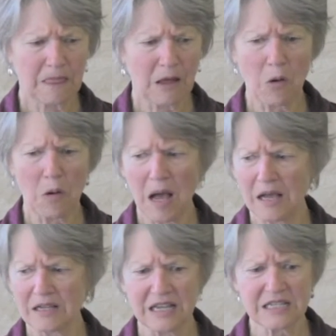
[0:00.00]
Oh,
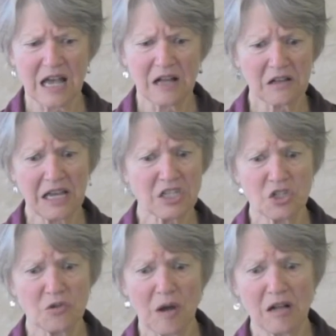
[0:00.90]
I guess I'll get
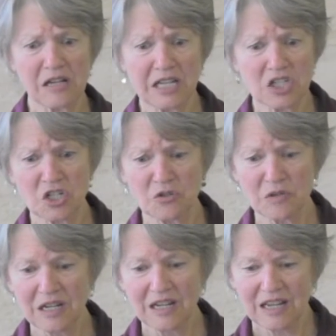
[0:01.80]
you.
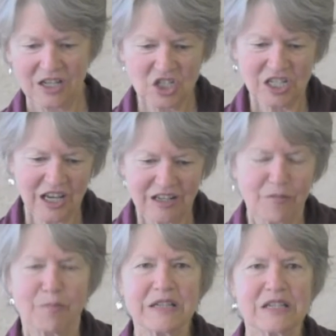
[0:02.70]
And she kind
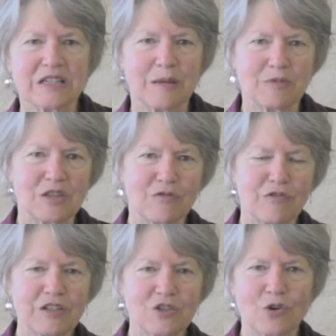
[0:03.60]
of bustled up to the
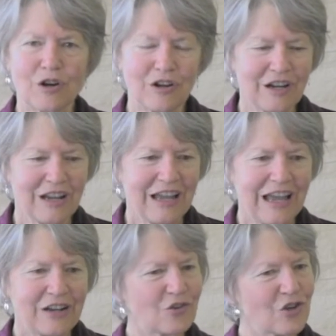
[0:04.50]
front door,
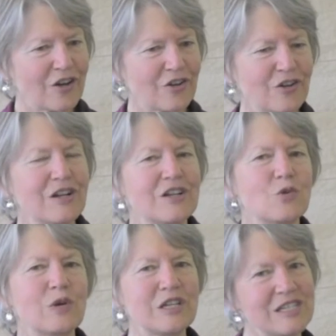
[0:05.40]
and her daughter
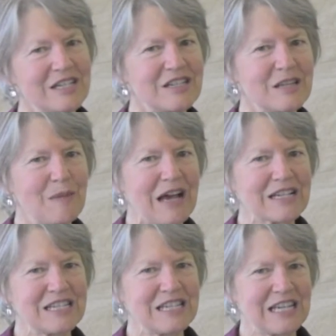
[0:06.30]
whizzed into the back
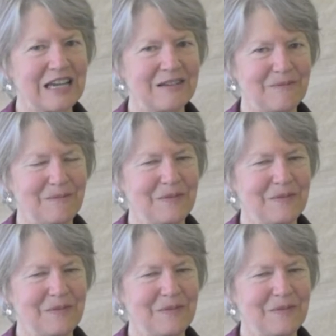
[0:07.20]
seat again.